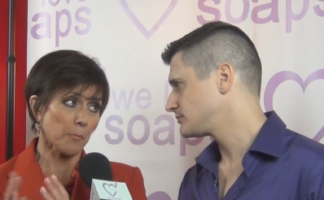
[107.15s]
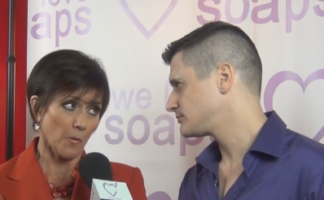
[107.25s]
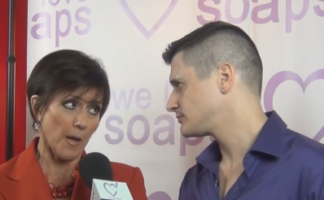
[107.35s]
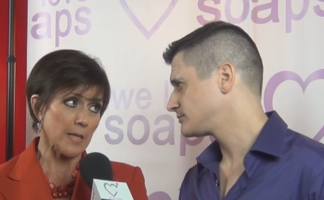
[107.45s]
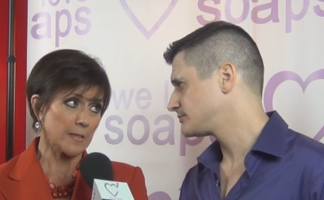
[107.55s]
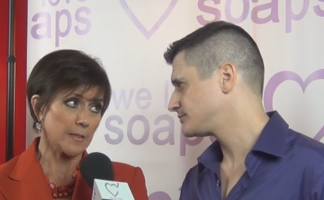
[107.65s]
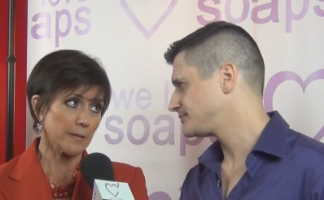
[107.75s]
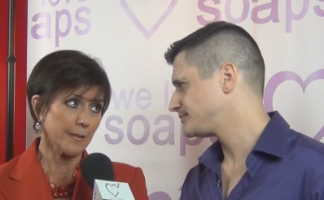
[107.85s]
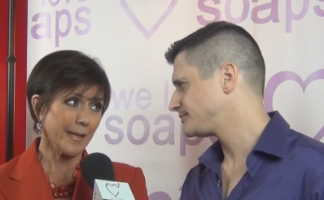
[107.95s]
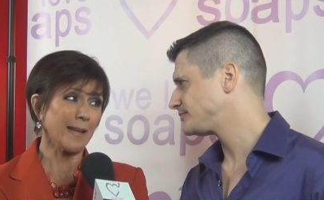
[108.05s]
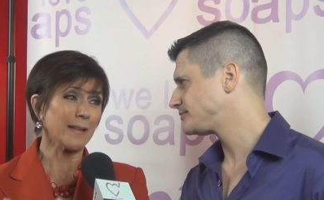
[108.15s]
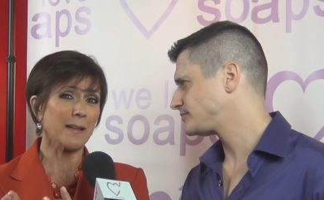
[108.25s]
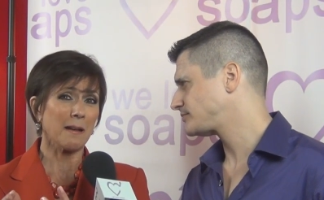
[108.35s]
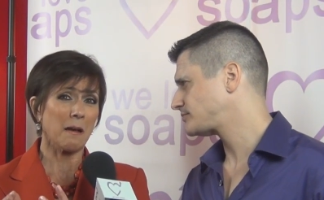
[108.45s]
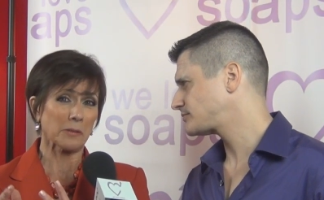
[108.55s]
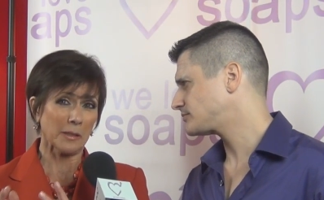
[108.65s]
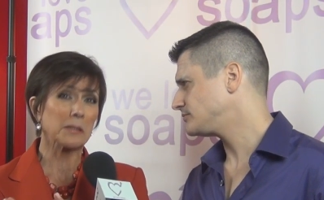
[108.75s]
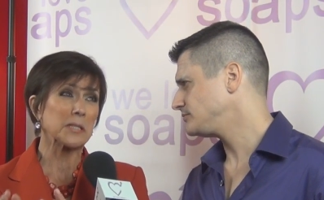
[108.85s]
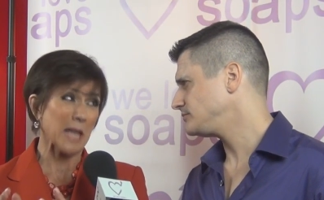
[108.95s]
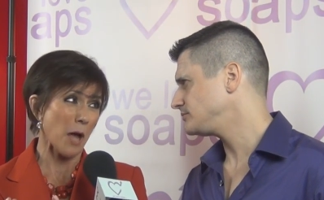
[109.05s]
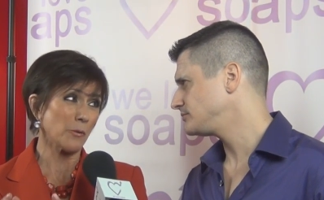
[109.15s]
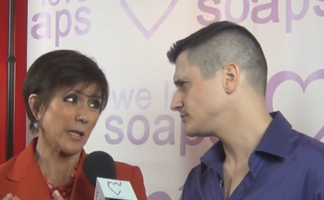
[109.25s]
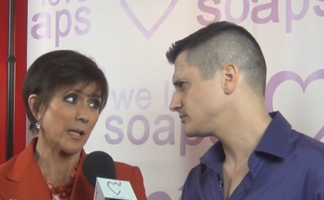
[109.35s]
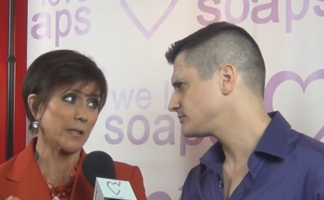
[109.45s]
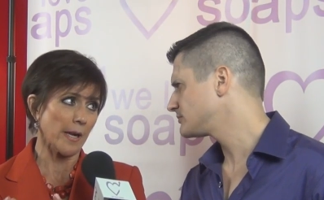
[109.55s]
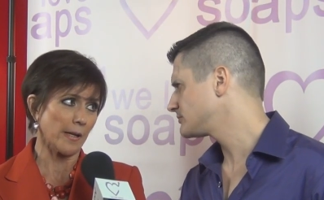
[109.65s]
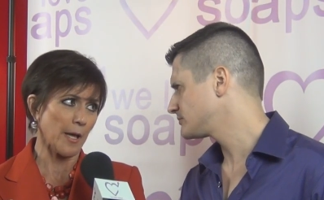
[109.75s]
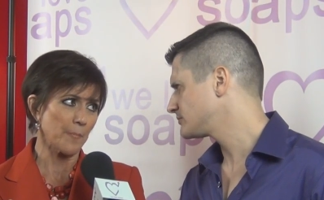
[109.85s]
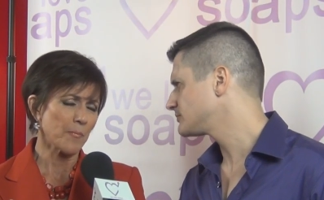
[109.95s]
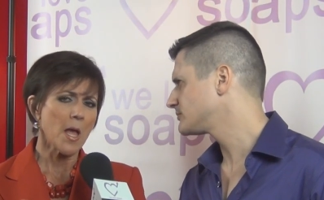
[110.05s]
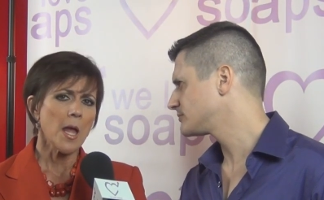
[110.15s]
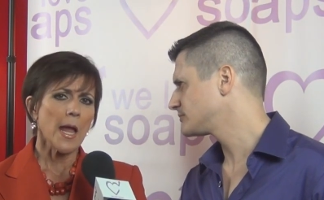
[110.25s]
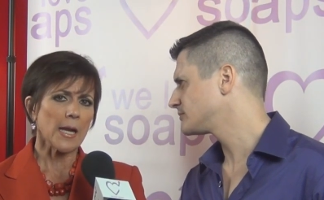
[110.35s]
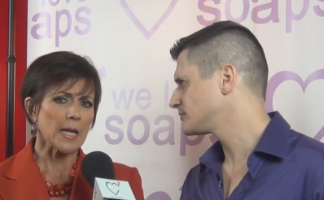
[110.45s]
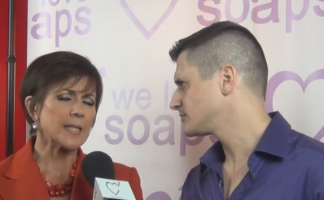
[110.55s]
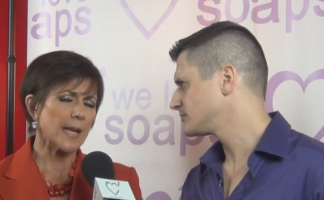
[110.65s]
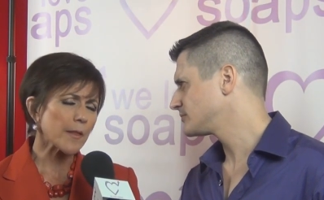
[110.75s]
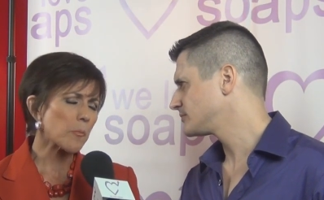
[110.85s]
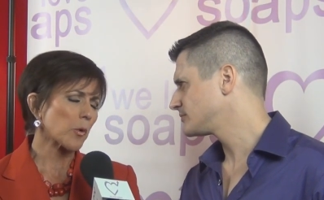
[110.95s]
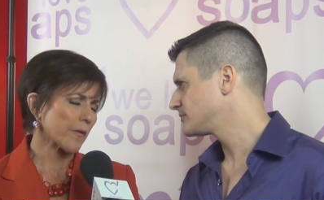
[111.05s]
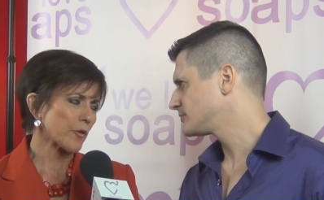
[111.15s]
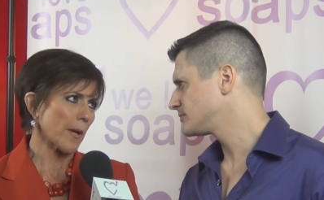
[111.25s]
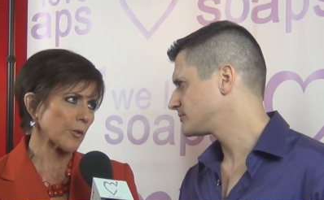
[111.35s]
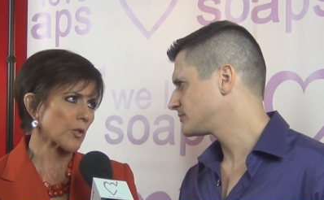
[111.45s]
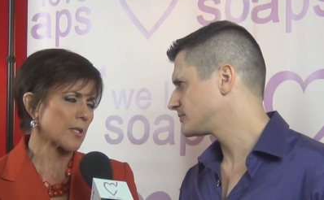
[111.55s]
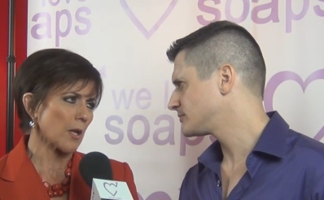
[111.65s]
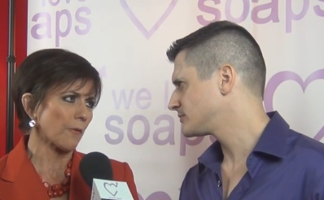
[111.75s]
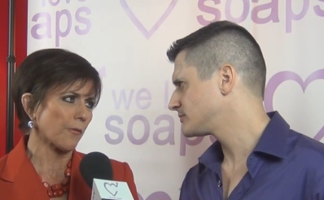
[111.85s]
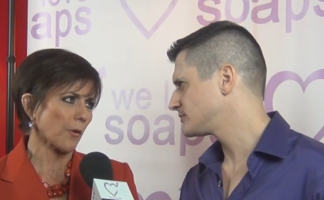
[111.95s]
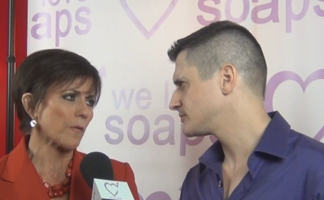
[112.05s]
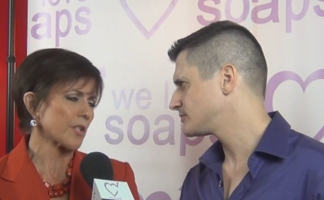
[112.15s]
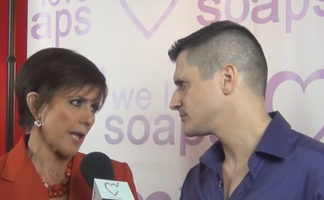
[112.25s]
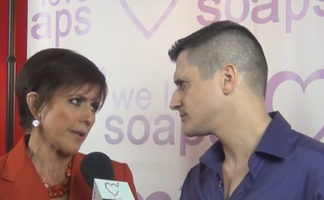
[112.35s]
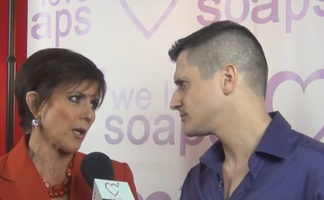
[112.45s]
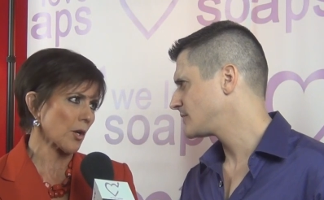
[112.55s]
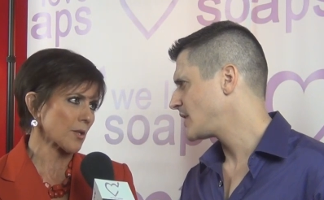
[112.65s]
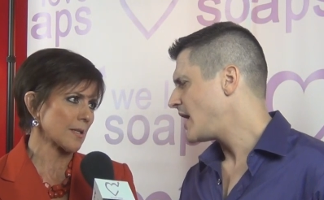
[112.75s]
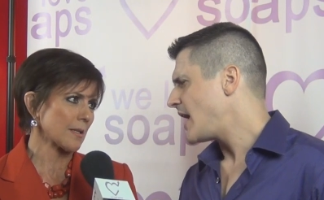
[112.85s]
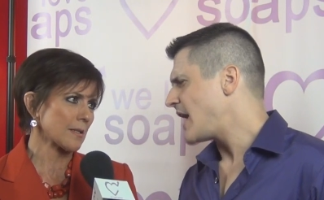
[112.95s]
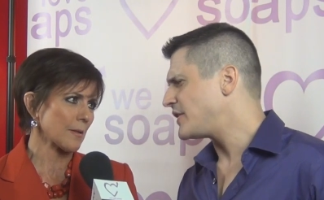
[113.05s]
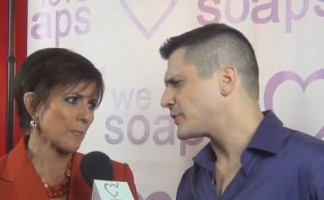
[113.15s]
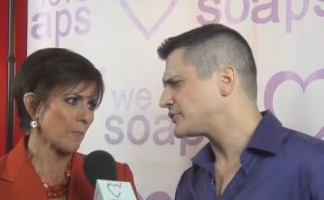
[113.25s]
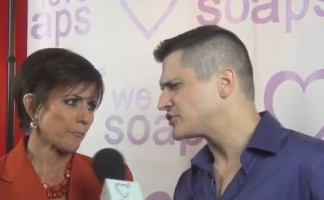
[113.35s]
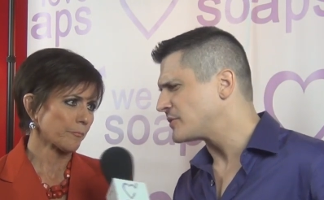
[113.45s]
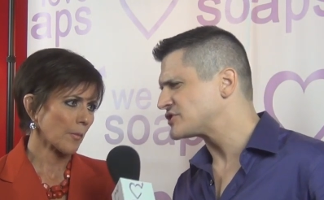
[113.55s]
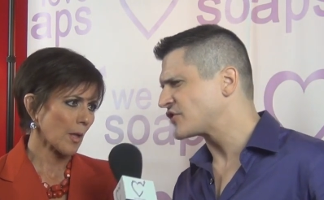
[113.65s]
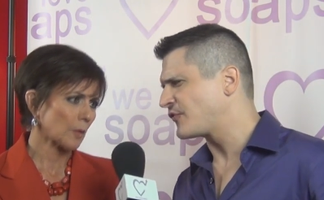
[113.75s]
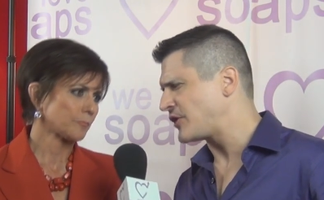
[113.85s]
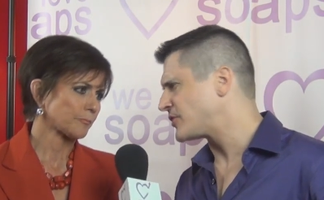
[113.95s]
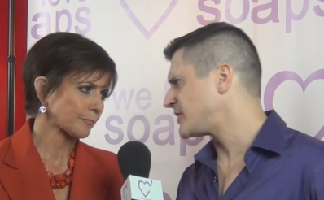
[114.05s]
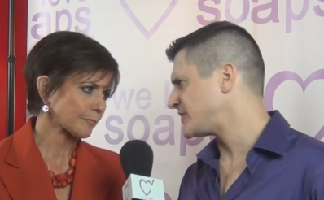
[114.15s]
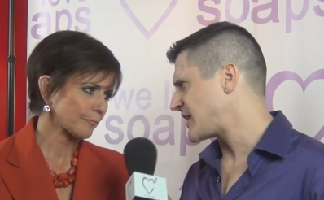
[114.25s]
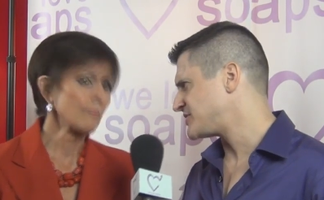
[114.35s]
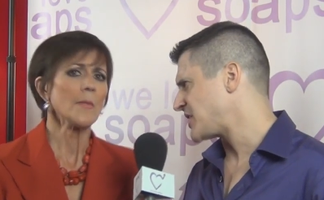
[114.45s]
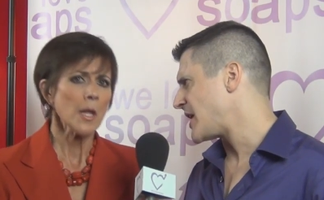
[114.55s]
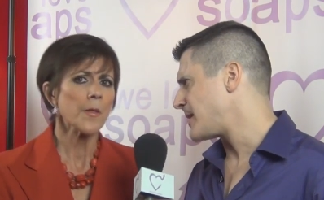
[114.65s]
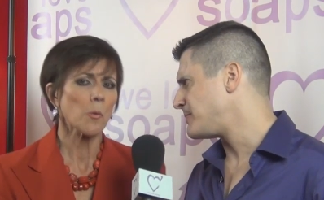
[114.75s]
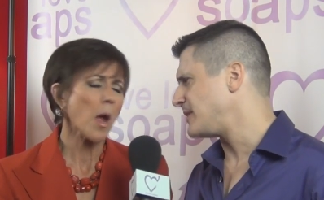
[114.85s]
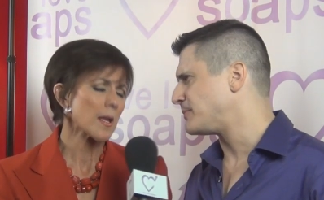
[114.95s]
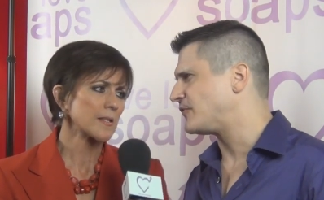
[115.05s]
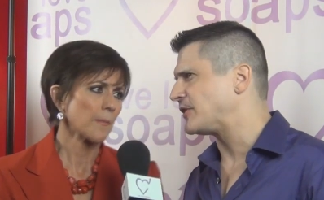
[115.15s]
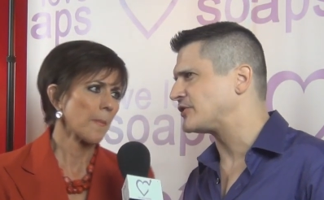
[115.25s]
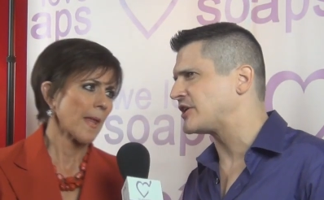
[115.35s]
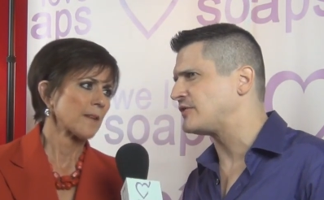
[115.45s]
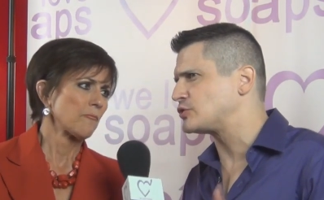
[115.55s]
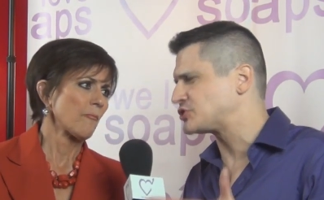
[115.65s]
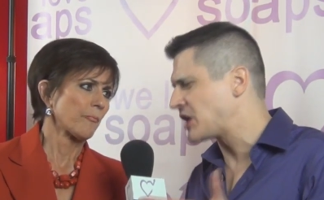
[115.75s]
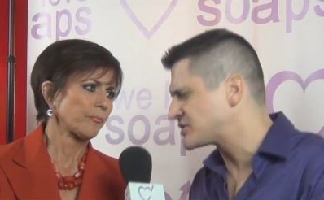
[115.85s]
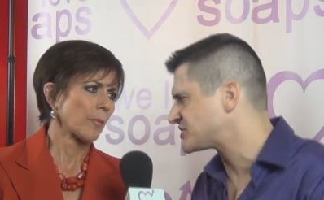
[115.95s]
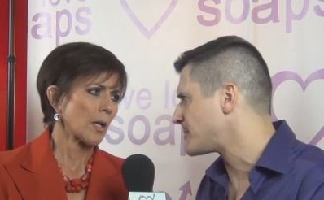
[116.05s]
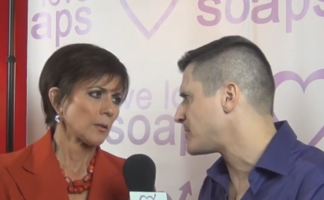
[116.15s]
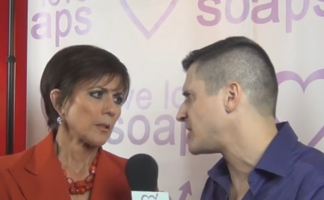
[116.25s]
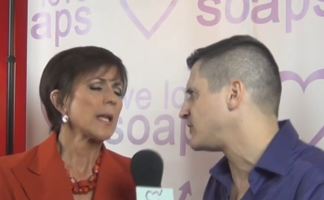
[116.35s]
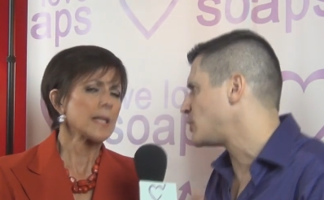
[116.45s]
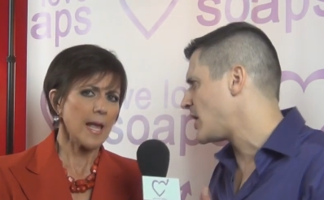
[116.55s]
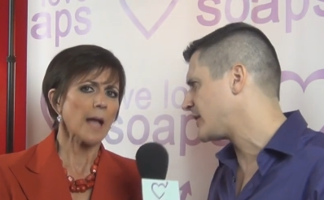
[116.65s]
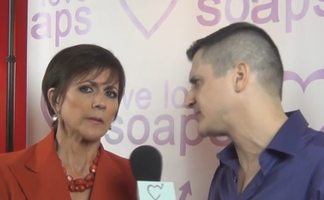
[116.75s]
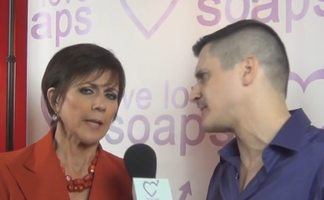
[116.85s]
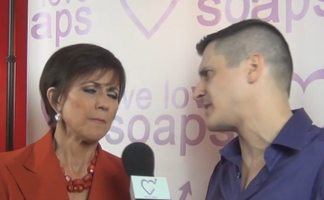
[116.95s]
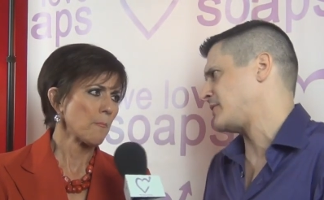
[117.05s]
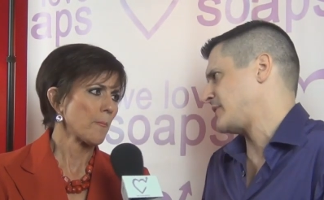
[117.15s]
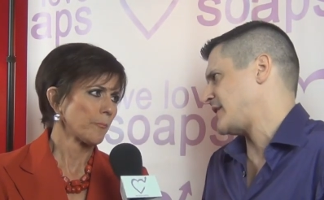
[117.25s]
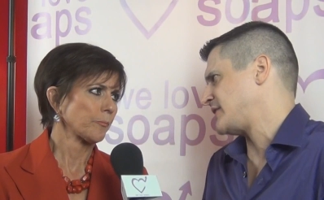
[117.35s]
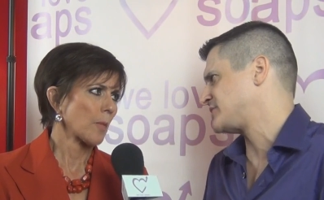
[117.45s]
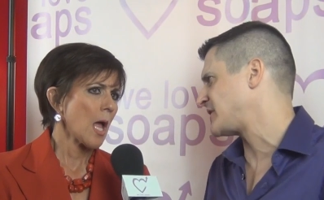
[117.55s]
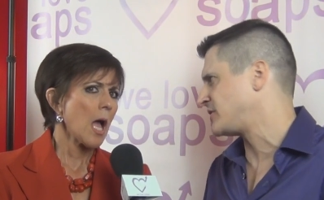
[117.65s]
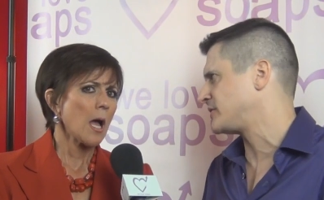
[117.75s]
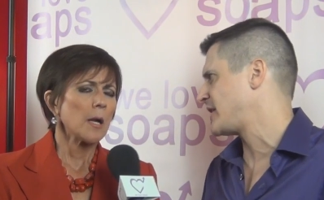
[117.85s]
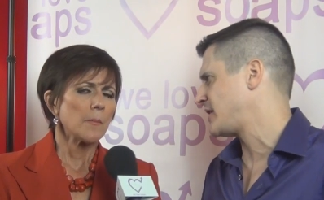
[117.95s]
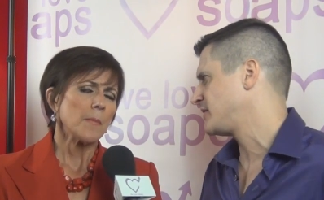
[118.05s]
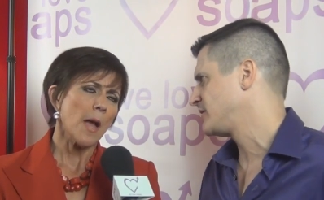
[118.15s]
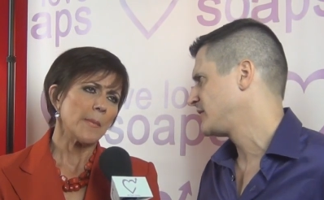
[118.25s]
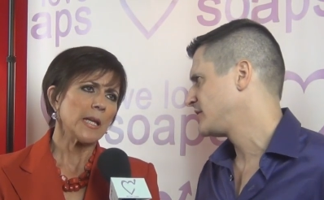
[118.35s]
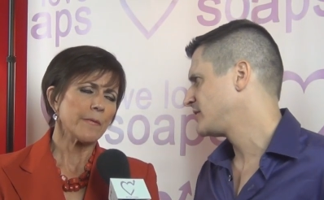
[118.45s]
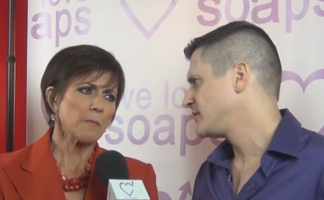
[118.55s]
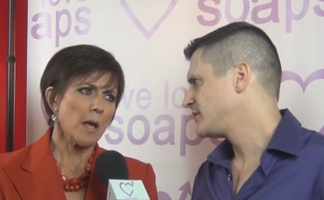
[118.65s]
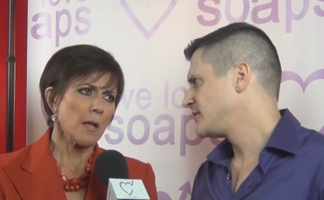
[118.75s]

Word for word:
Speaker 1: embraced in a little town in Connecticut. And I sat on the board of directors there for over 10 years.
Speaker 2: And there was so much fear at that time. There People was. feared that if you touch somebody, if you exactly. hug somebody with AIDS, that you get
Speaker 1: it. I mean, even